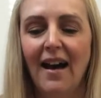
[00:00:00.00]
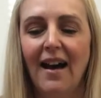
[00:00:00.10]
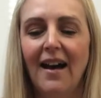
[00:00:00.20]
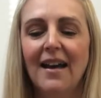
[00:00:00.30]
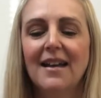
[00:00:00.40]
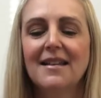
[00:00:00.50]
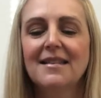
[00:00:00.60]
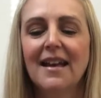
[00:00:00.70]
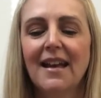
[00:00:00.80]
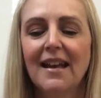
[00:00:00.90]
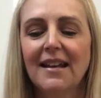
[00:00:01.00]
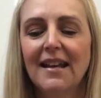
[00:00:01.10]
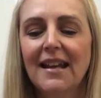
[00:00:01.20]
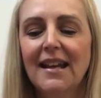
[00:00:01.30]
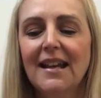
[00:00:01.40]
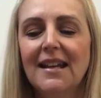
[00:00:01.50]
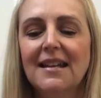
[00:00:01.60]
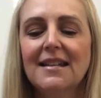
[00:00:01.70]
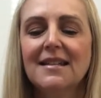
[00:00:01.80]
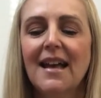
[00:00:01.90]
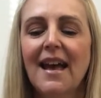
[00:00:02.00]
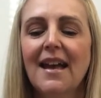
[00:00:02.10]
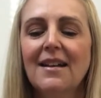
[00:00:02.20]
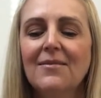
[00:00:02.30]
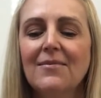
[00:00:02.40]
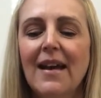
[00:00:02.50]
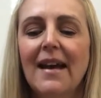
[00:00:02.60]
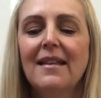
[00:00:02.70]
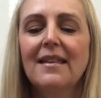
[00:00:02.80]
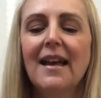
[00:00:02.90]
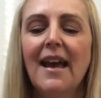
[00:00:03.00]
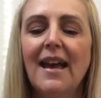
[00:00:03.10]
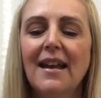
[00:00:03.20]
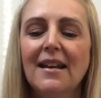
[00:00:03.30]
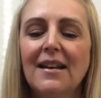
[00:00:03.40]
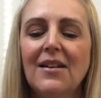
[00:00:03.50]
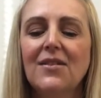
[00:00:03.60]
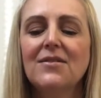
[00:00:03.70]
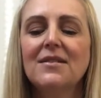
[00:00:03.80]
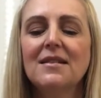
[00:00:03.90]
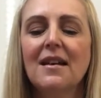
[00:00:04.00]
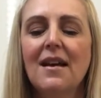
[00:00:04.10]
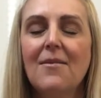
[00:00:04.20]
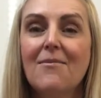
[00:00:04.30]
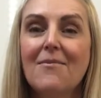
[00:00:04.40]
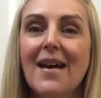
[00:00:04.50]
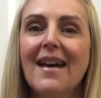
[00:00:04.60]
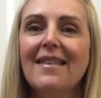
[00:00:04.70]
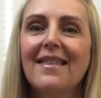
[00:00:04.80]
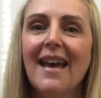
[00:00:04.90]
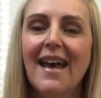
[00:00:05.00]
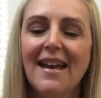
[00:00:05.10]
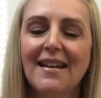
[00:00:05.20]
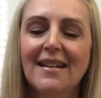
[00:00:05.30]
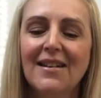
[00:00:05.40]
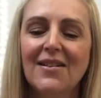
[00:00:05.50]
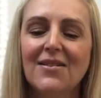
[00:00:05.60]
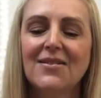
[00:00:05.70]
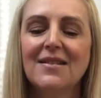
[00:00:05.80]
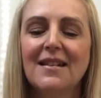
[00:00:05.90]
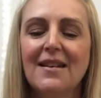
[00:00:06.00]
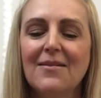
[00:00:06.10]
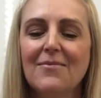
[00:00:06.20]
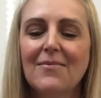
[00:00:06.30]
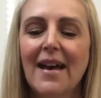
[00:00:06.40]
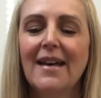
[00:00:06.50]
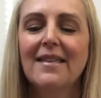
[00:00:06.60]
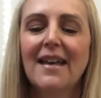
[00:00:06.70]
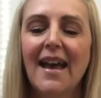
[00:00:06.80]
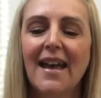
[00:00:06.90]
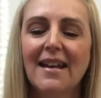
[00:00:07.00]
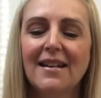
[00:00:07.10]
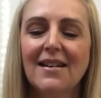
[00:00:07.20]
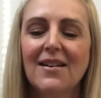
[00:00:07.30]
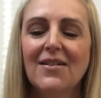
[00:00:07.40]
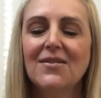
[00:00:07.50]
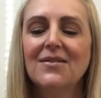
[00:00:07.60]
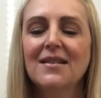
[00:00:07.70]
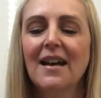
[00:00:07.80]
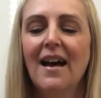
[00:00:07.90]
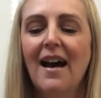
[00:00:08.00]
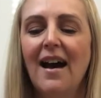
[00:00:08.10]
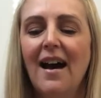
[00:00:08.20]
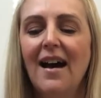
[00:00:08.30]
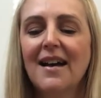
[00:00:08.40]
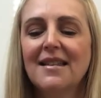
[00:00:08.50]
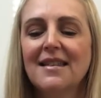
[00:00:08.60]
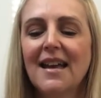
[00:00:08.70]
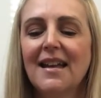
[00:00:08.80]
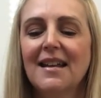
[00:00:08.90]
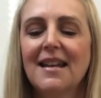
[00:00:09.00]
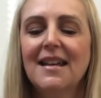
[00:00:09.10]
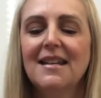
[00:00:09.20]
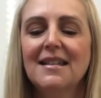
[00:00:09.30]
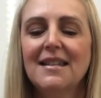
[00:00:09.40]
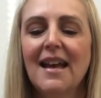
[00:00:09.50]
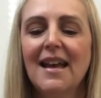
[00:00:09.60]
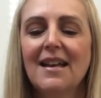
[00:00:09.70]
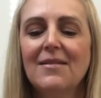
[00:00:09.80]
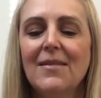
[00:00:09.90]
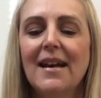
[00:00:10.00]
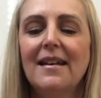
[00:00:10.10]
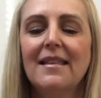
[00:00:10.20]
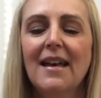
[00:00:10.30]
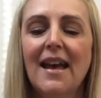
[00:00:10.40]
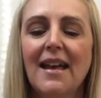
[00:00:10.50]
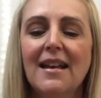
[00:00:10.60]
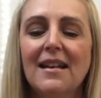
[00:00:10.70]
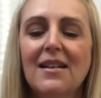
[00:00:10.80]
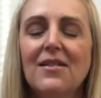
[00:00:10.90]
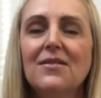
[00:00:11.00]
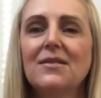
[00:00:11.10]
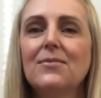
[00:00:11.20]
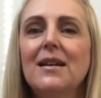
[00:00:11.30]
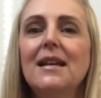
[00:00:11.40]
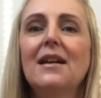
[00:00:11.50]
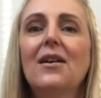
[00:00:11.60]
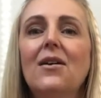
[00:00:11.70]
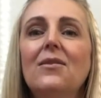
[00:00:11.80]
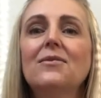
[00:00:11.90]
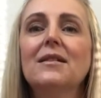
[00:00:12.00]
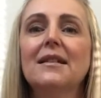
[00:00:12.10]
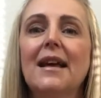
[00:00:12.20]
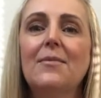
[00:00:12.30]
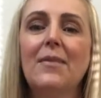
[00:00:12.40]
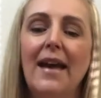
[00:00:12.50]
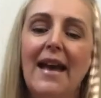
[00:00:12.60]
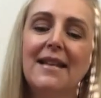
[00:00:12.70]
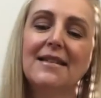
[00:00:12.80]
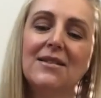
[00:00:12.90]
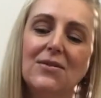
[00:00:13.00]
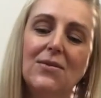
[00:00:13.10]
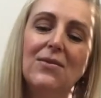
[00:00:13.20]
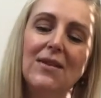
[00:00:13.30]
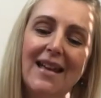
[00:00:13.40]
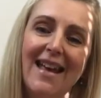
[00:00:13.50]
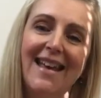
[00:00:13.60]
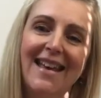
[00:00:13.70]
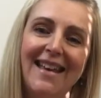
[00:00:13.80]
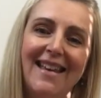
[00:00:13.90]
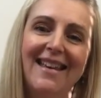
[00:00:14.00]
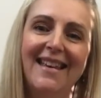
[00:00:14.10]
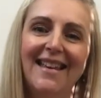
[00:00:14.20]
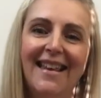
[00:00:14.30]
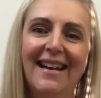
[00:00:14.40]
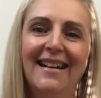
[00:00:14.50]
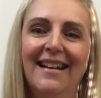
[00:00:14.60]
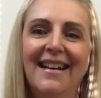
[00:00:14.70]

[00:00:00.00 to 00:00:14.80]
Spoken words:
Eyes and ears and mouth and nose, mouth and nose, mouth and nose. Eyes and ears and mouth and nose, we all clap hands together.